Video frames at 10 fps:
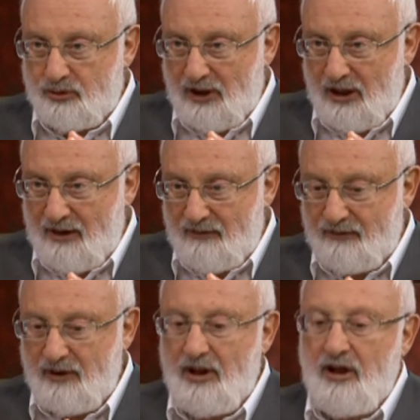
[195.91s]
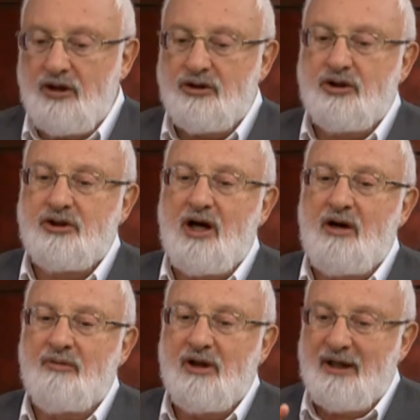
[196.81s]
until there is between us
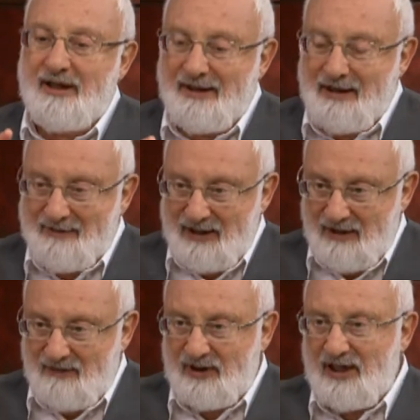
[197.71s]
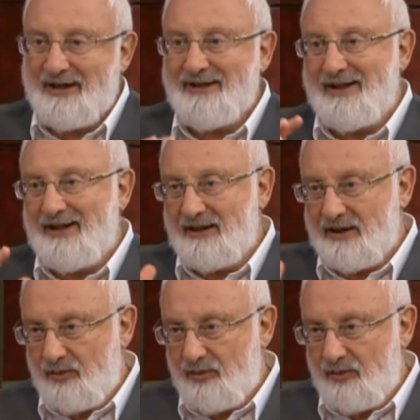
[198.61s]
a common area,